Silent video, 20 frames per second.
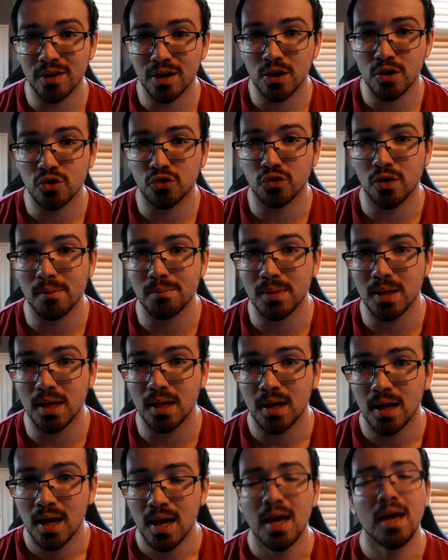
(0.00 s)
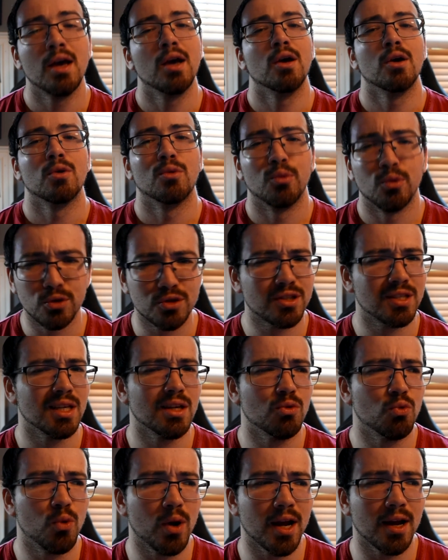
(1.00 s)
videos from me we'll
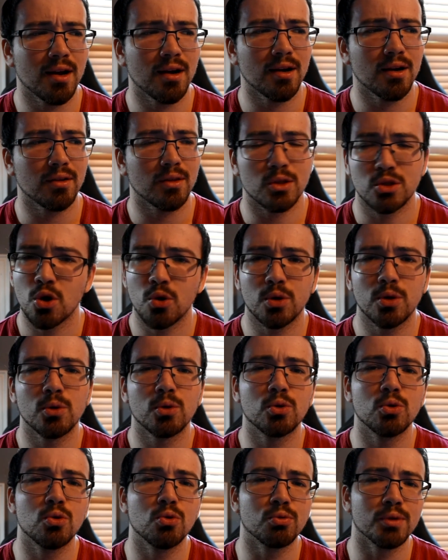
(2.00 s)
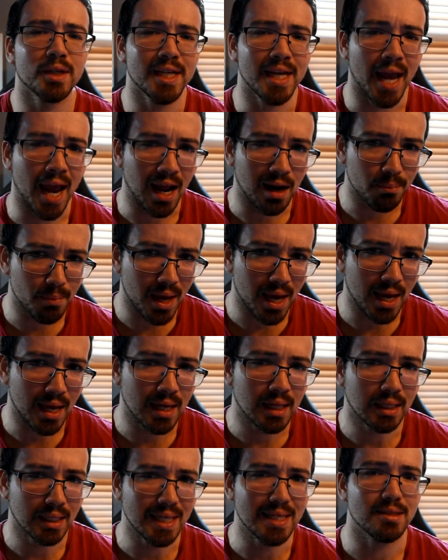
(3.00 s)
see where the Tokyo Ghoul Re
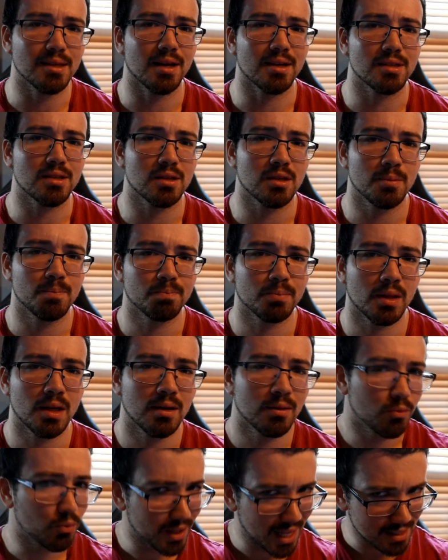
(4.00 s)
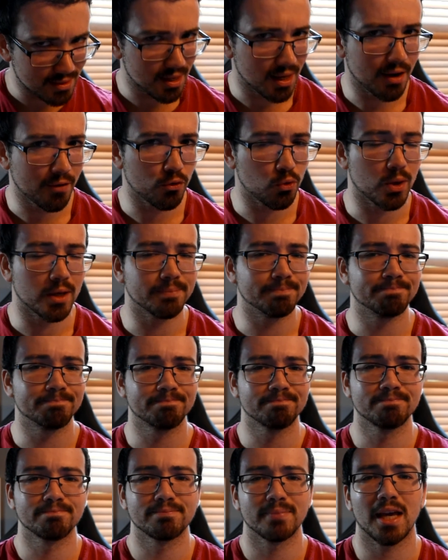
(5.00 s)
anime leads us. With that said, everyone,
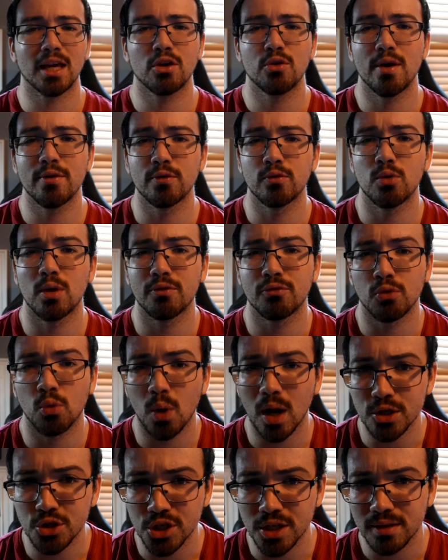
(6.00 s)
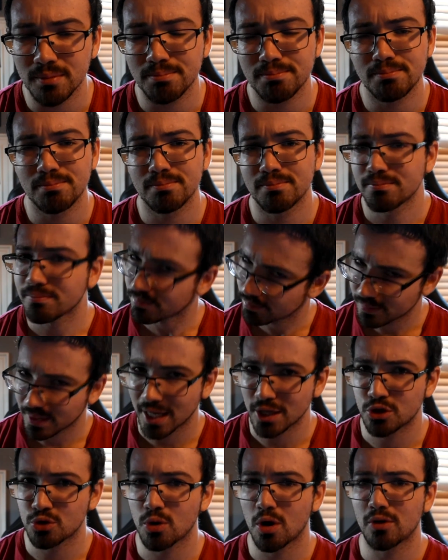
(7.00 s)
thank you everyone for watching.
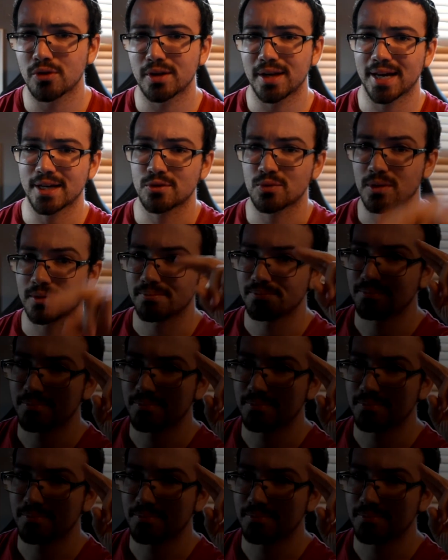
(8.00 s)
Catch you all in the next one.